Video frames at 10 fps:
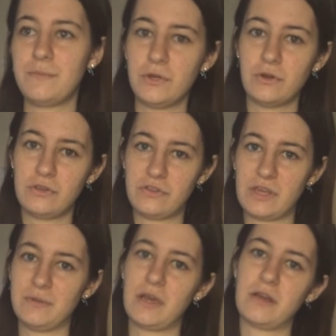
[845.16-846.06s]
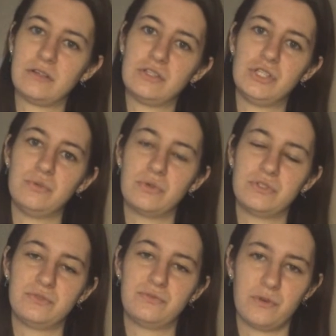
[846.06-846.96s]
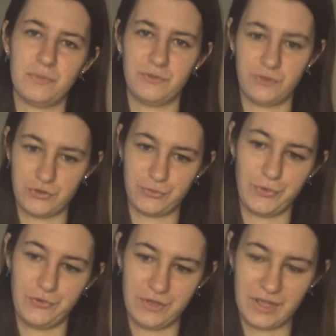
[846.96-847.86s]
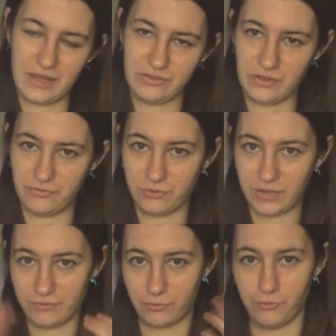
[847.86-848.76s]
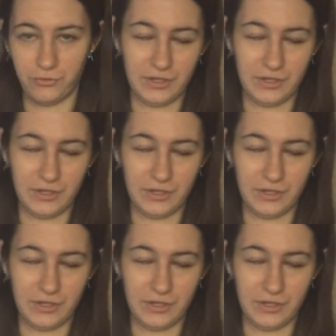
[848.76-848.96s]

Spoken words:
keeping her the same character she was from the first movie as a forgetful,